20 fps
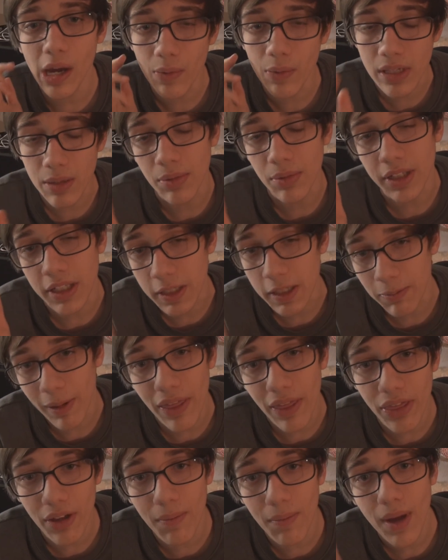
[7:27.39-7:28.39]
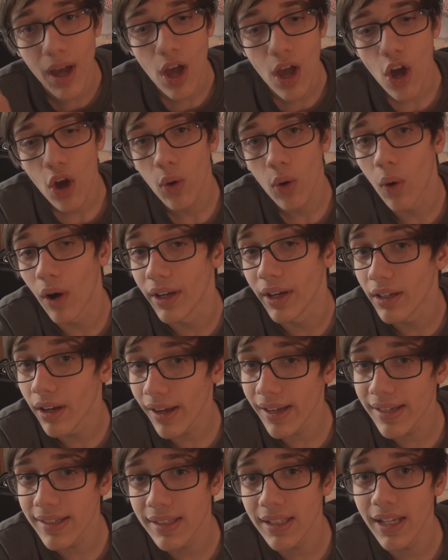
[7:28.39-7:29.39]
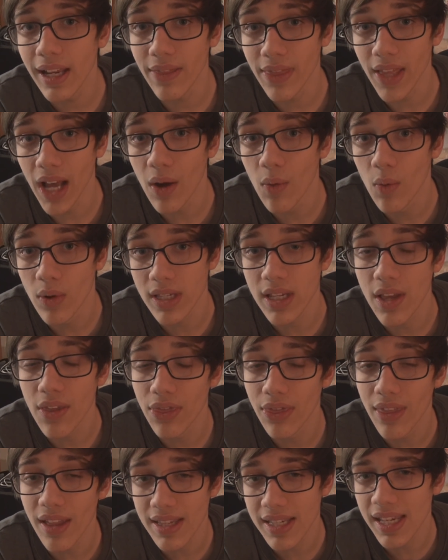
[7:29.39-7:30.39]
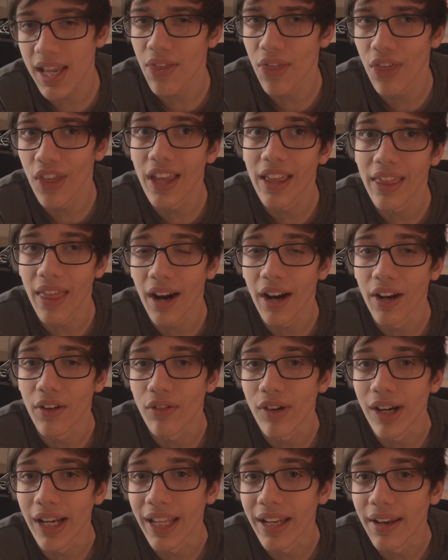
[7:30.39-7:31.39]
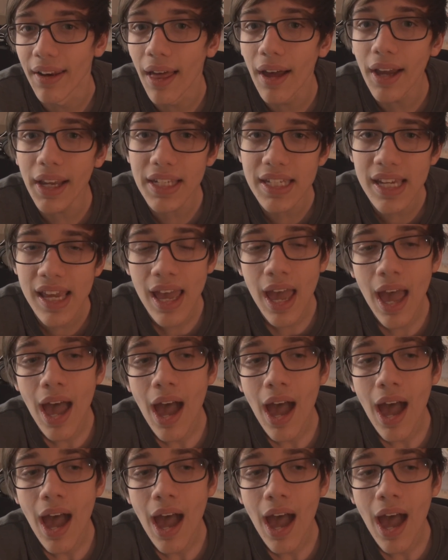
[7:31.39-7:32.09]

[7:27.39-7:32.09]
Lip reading: I was able to split them quite nicely, and that's a thing that I really liked.